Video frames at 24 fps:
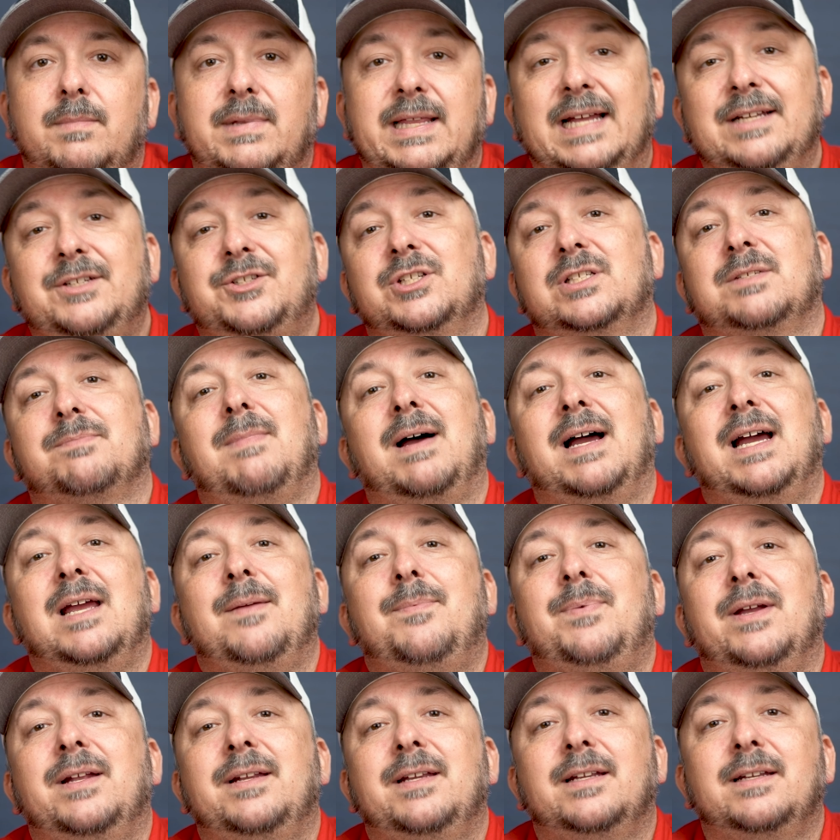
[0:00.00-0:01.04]
But that's just my
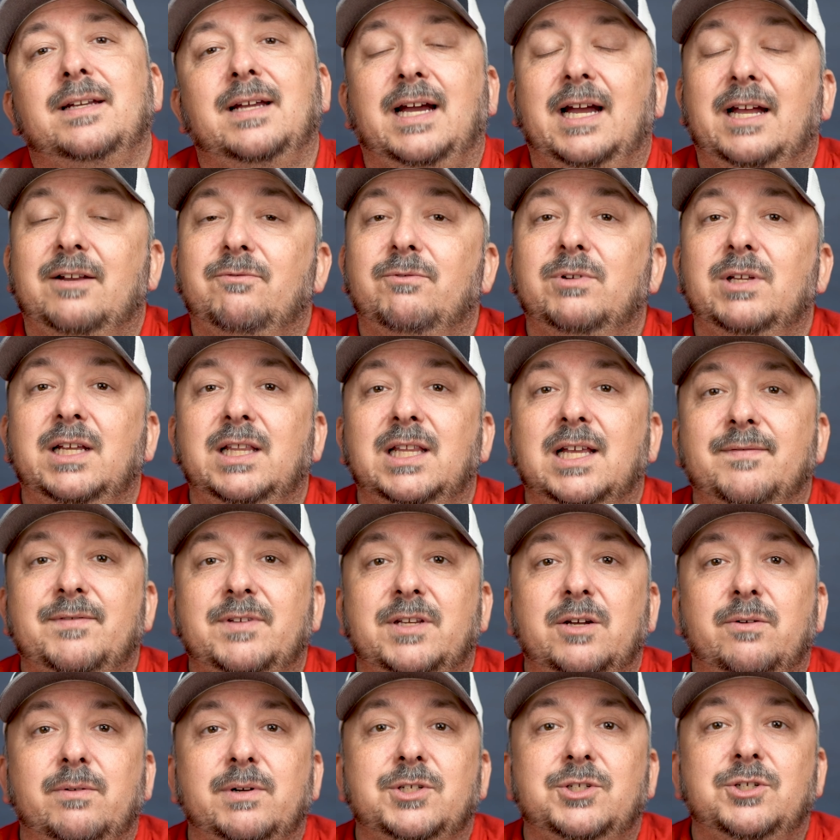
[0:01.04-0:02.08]
opinion. I'd really love
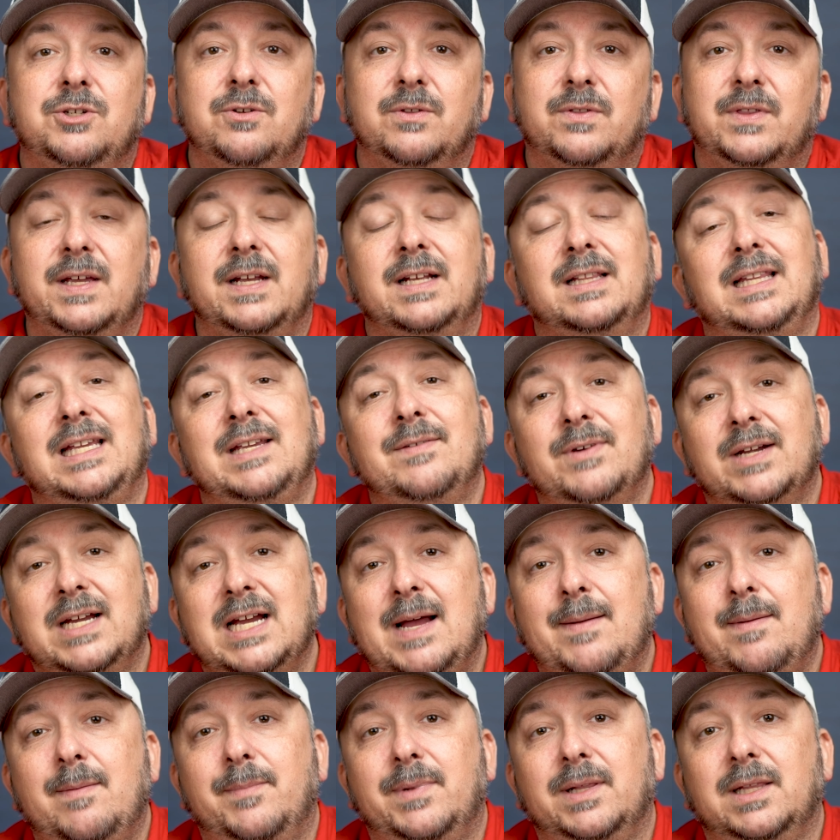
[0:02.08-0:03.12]
to know what you think. Leave a
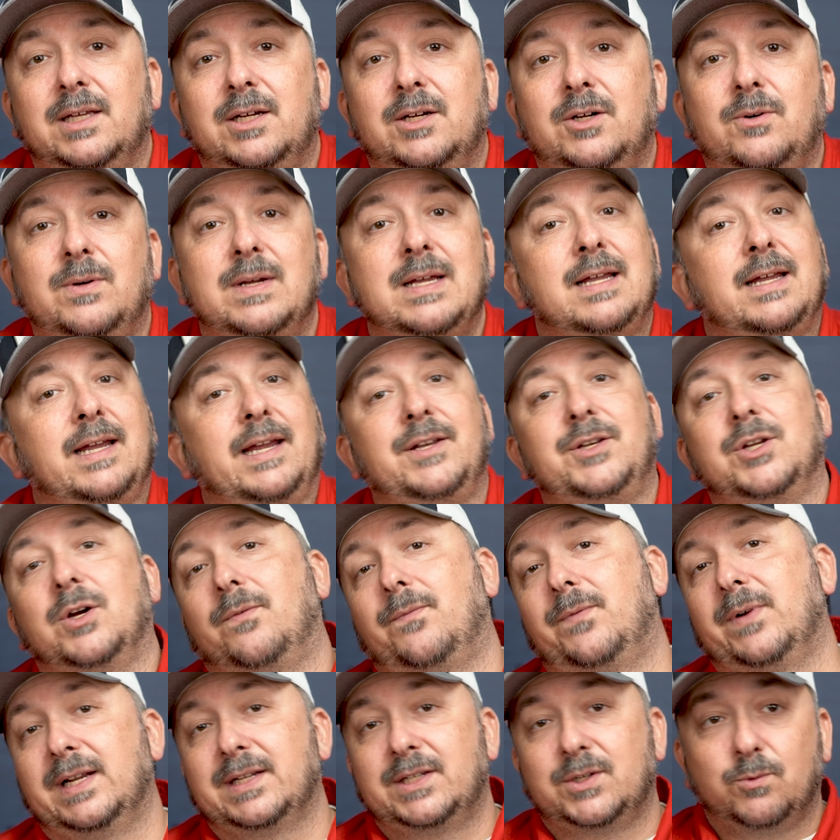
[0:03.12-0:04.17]
comment below, and
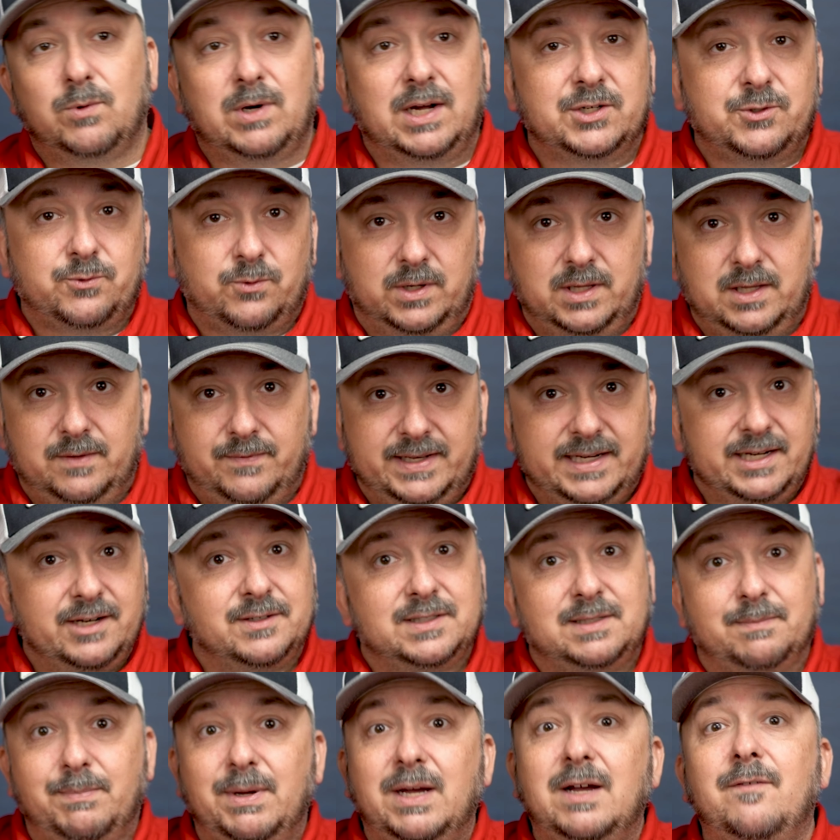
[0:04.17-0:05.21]
don't forget to watch one
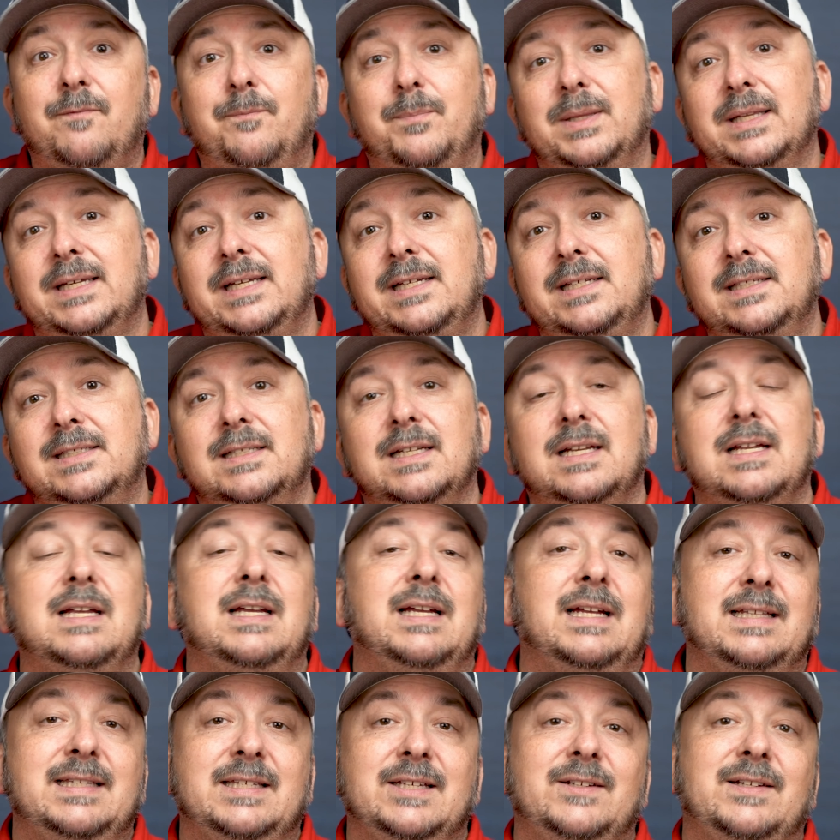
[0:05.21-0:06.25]
videos above, please.
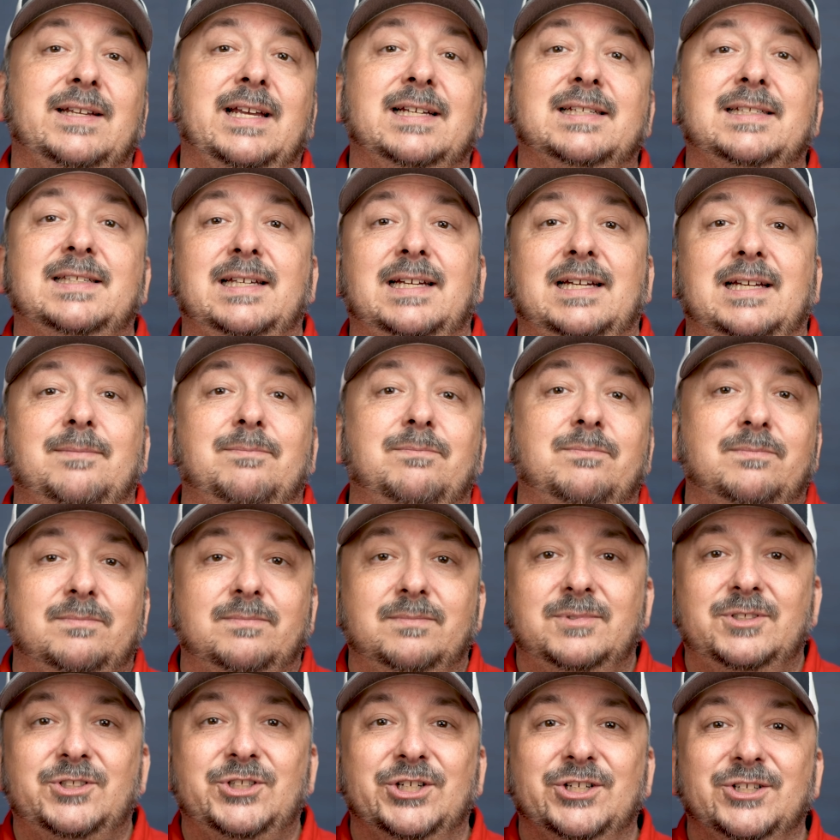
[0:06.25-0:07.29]
Until next time,
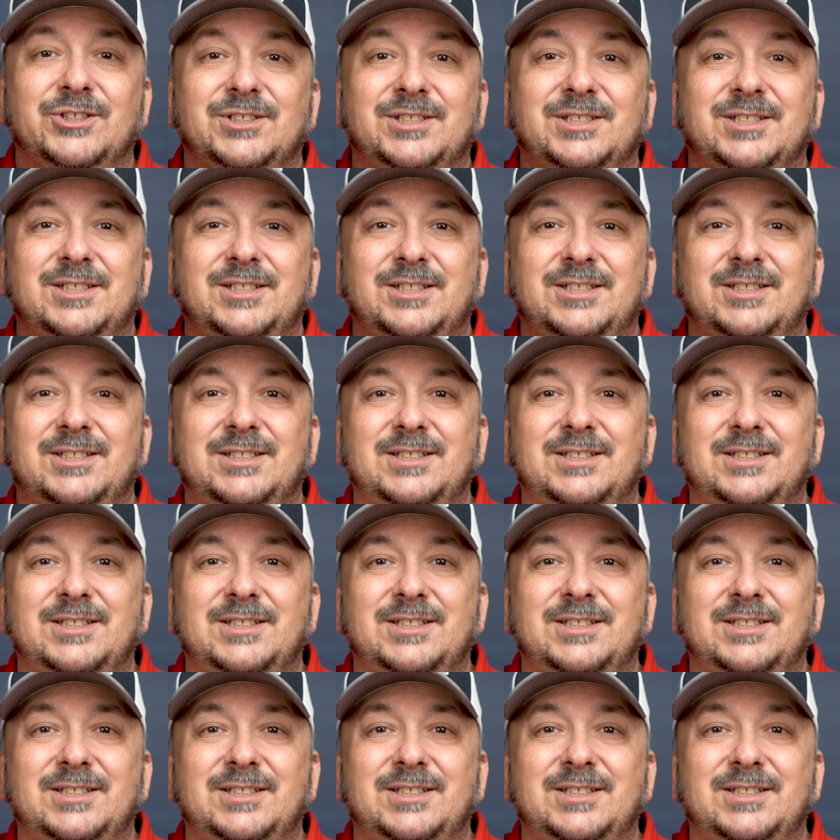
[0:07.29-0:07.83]
cheers.